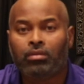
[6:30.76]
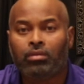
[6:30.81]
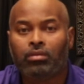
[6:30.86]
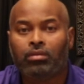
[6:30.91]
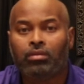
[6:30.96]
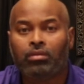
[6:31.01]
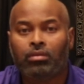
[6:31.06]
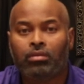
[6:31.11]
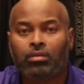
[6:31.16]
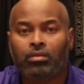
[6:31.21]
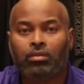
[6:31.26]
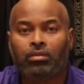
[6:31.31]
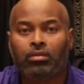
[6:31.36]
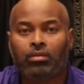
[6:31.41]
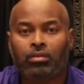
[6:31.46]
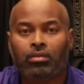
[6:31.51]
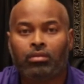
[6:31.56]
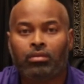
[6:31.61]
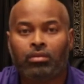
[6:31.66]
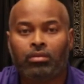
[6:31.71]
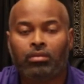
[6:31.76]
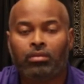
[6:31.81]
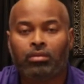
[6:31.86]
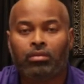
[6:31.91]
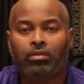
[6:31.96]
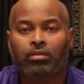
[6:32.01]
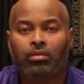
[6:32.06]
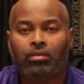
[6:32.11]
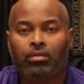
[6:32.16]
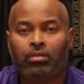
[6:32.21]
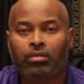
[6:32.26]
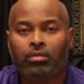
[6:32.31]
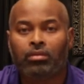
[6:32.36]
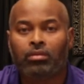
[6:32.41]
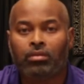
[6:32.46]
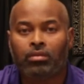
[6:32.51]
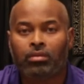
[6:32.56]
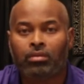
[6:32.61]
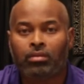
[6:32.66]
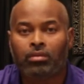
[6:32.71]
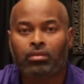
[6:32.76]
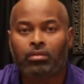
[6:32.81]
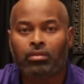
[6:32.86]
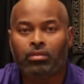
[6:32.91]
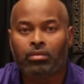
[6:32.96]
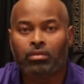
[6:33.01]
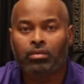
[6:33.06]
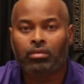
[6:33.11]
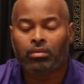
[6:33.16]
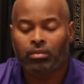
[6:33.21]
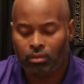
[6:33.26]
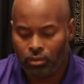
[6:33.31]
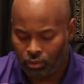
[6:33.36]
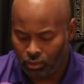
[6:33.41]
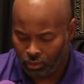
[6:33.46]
(not speaking)